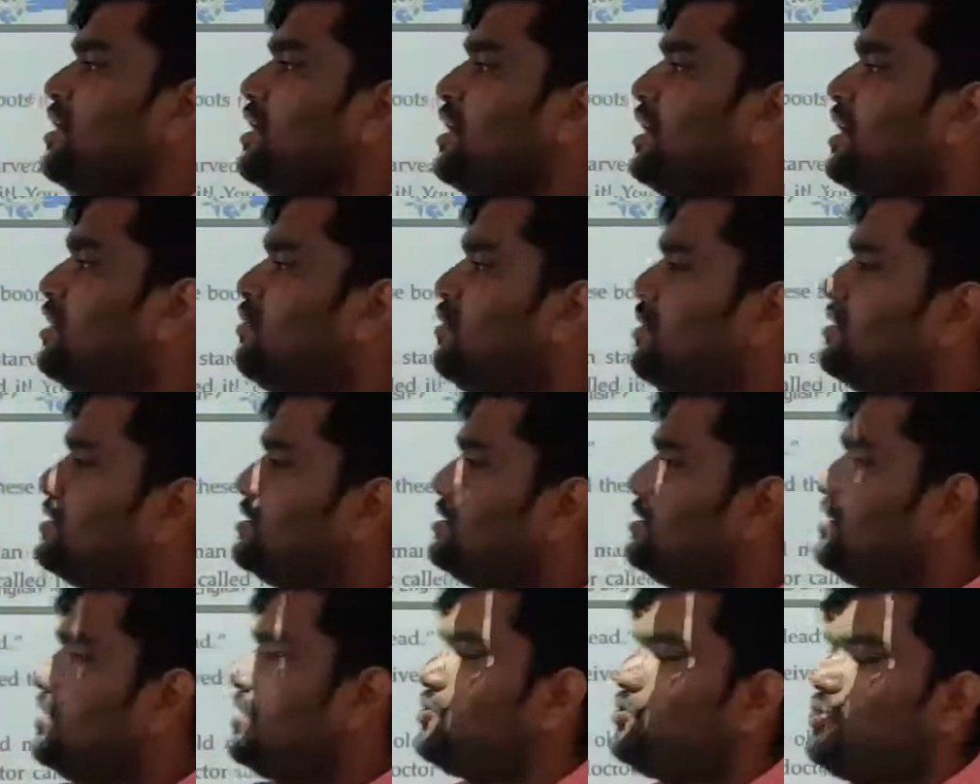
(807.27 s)
He
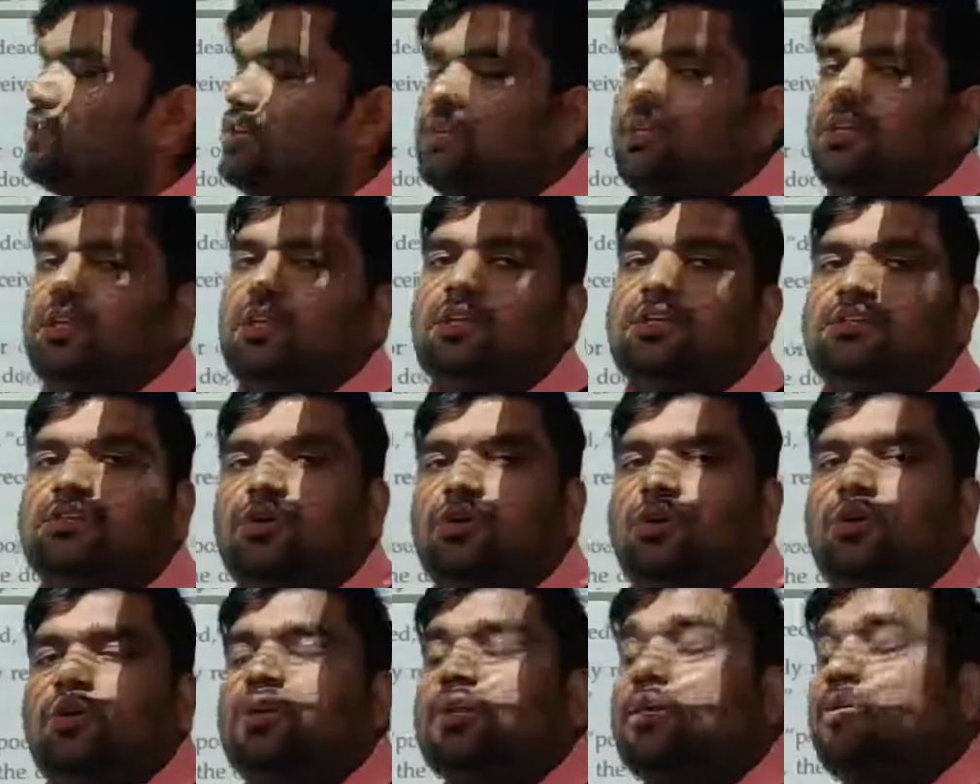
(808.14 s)
was 60 years,
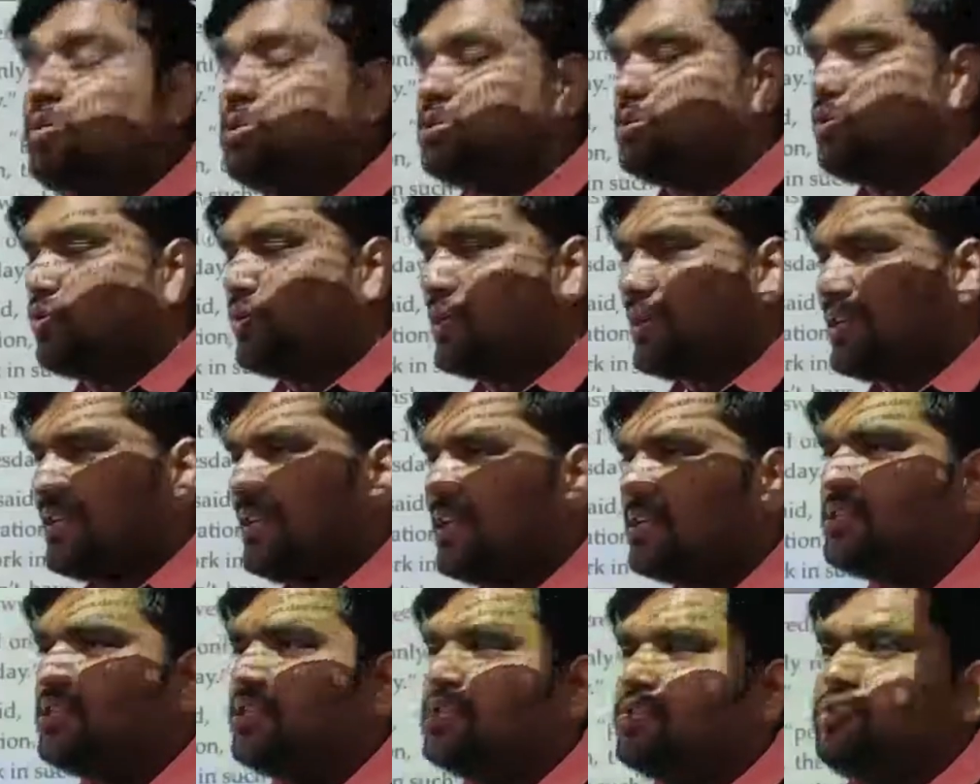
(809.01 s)
he was looking
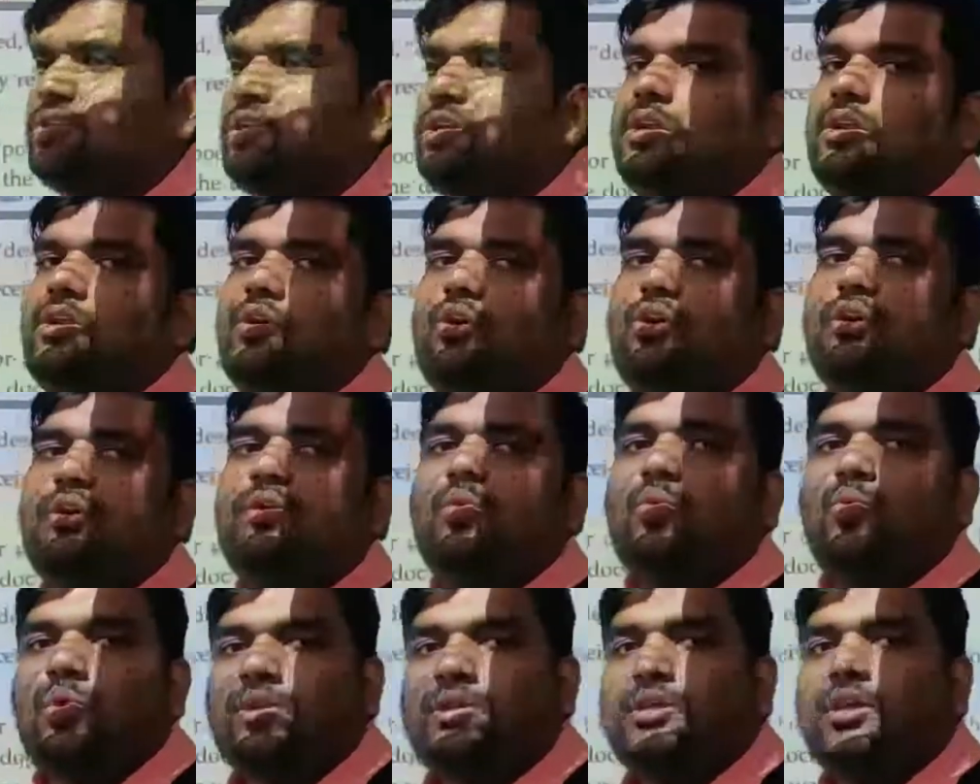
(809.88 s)
like 60-year-old
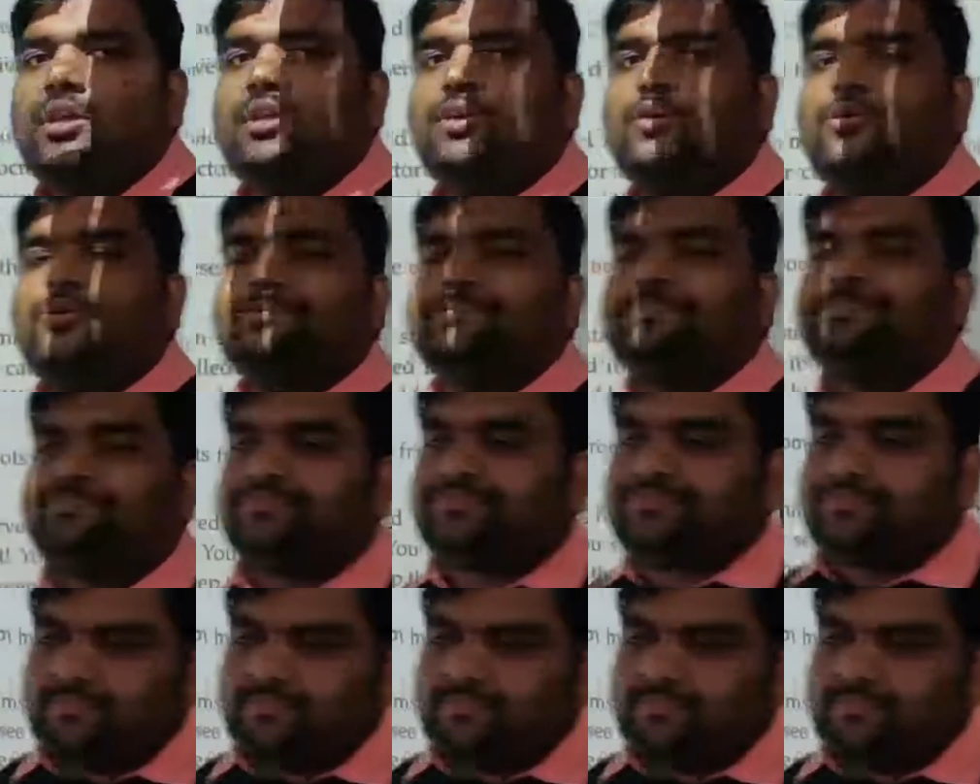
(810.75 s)
1 year ago.